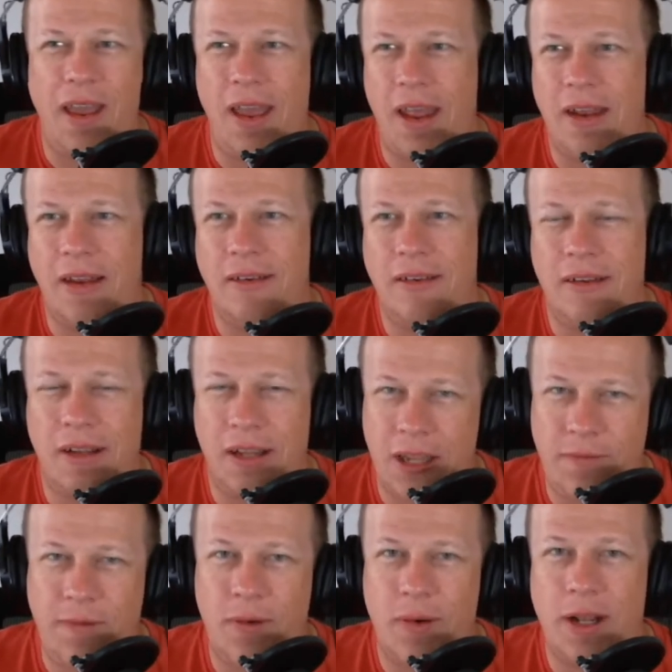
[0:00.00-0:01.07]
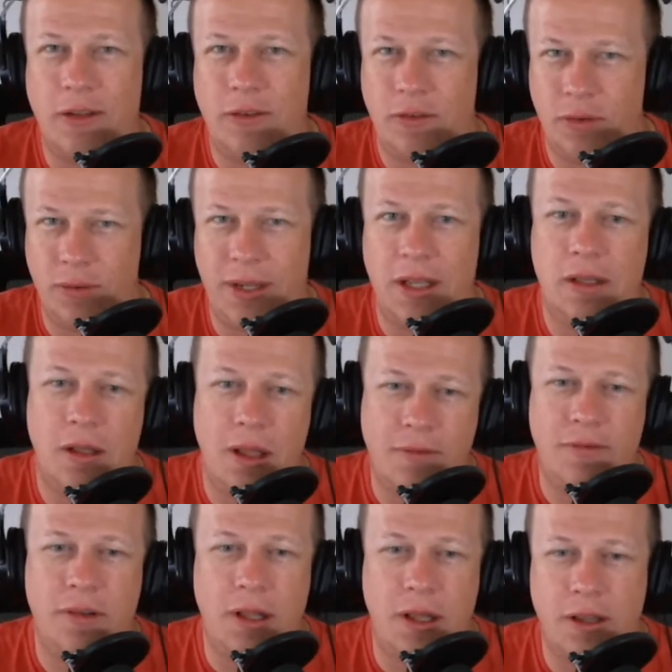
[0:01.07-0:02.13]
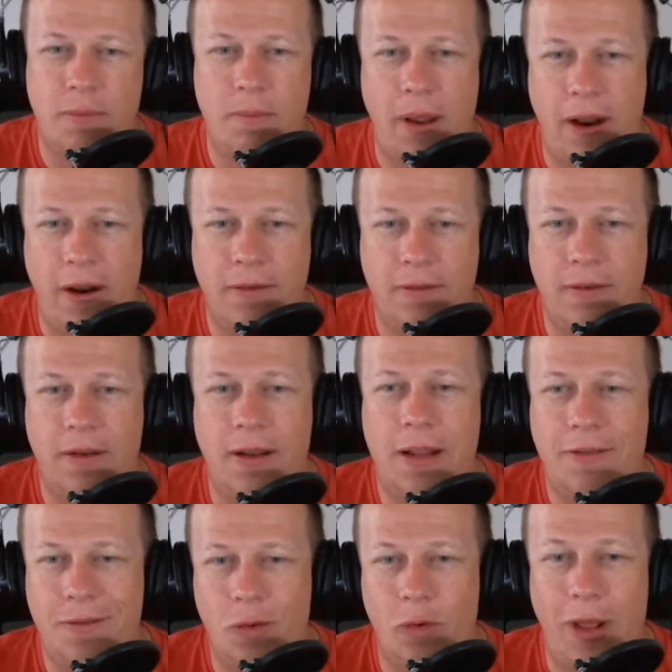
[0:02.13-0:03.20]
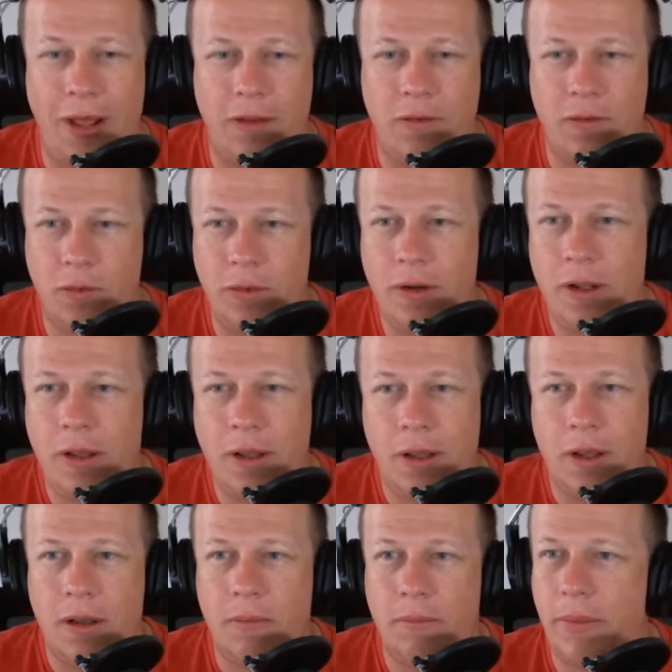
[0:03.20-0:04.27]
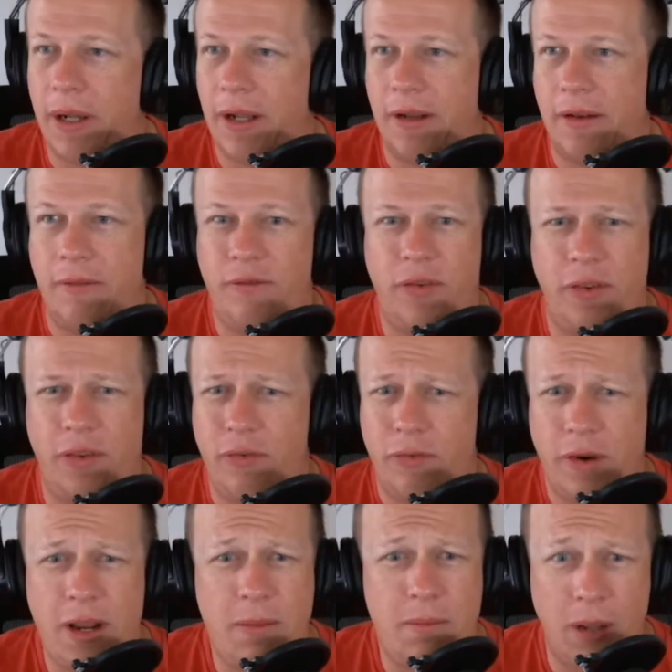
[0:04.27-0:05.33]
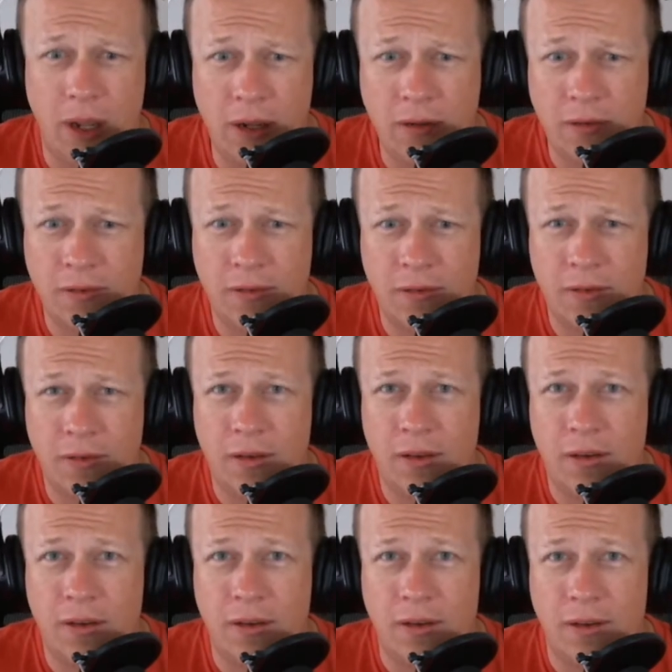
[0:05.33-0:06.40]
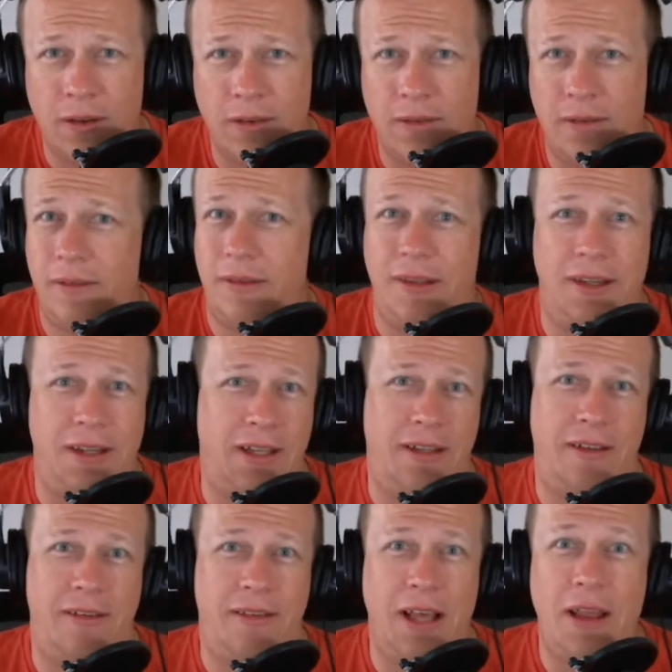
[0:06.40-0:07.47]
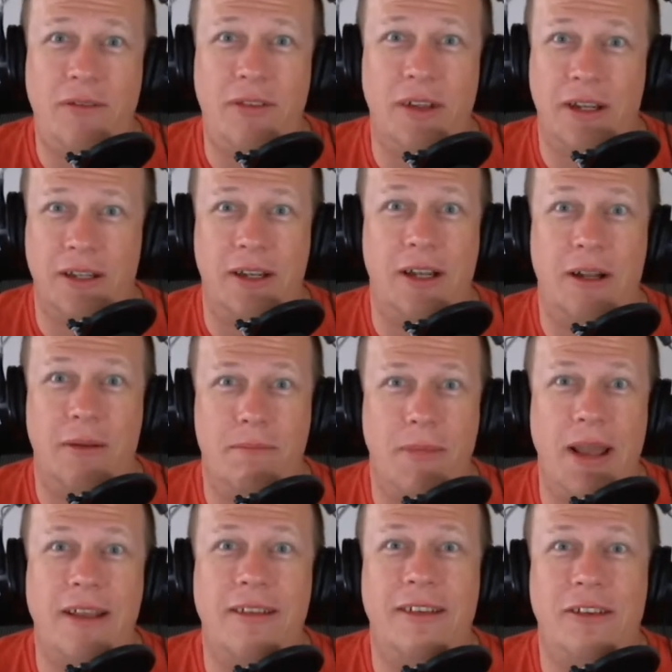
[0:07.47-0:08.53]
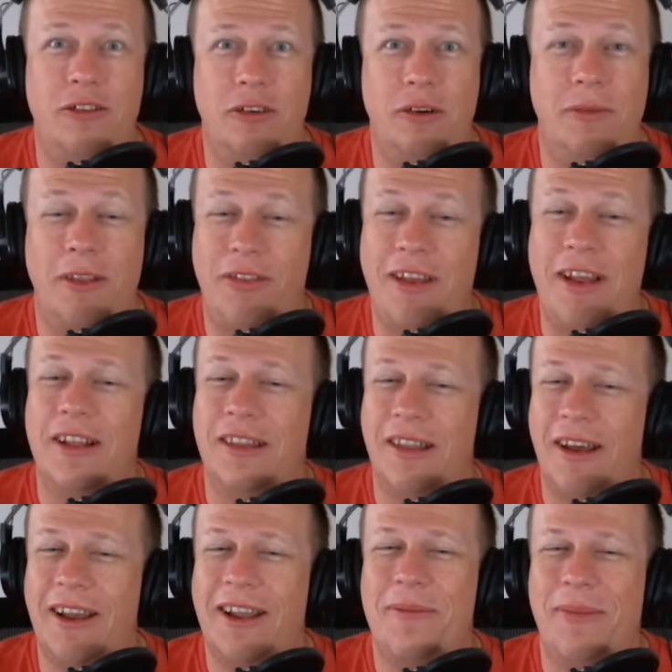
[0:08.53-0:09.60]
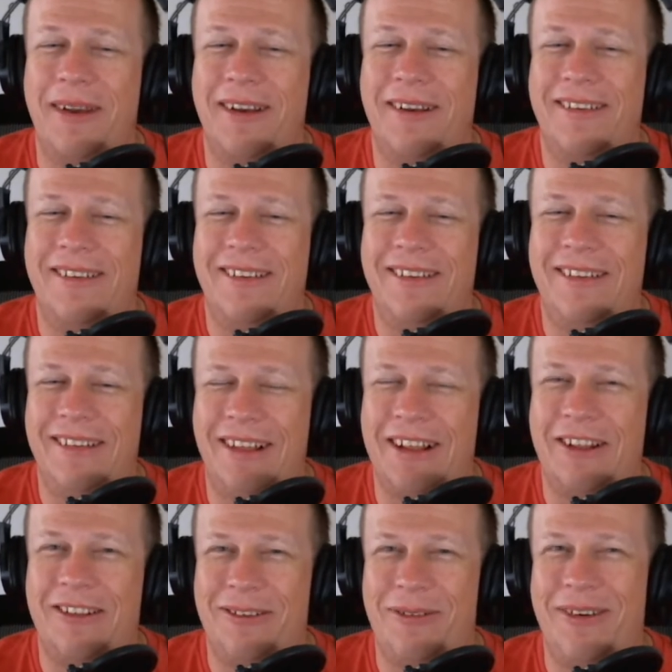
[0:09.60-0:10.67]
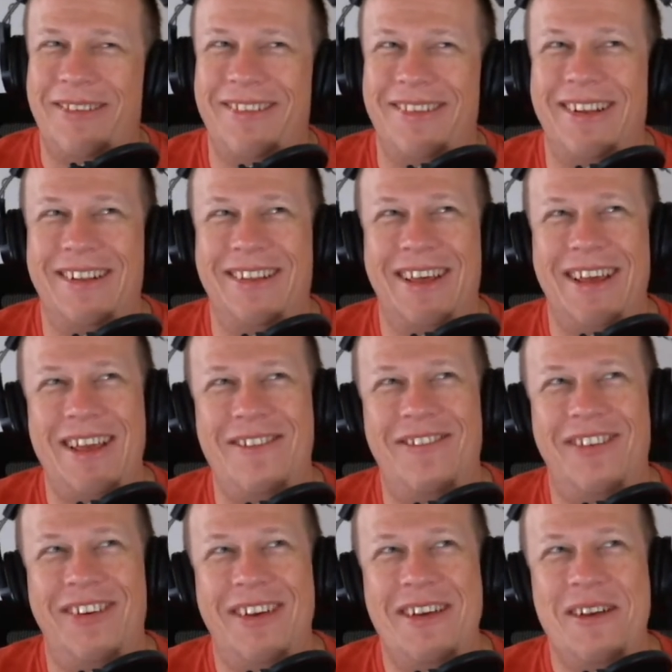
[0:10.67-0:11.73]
And like if you are doing a like for like comparison, it's not as good. But for three bucks, like they've done an amazing job. The thing I like about it, like it's almost like they've